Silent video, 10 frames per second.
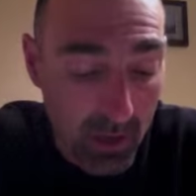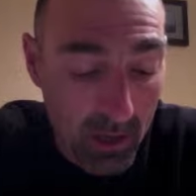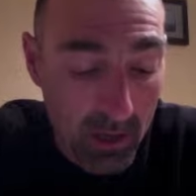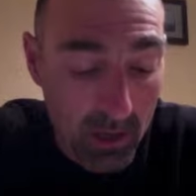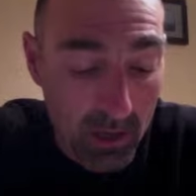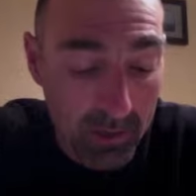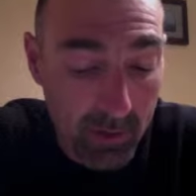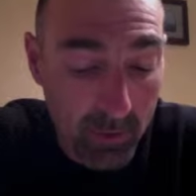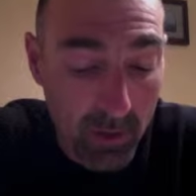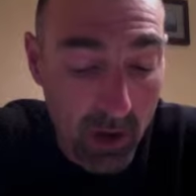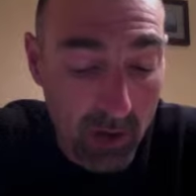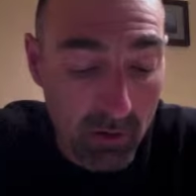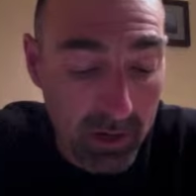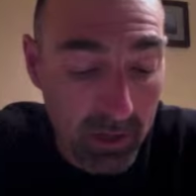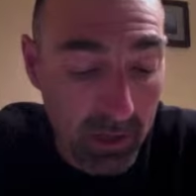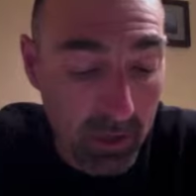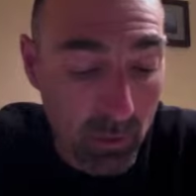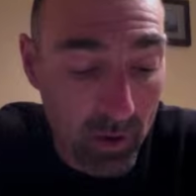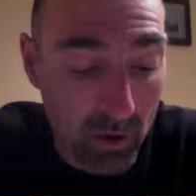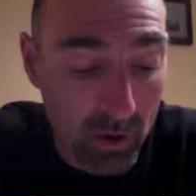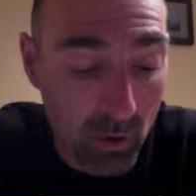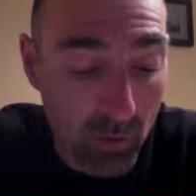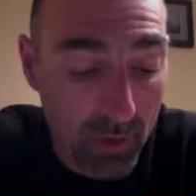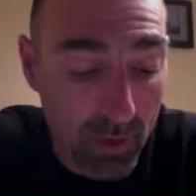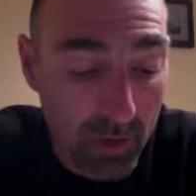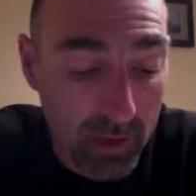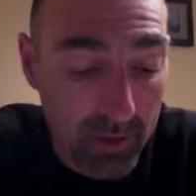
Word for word: uh, that we already went over.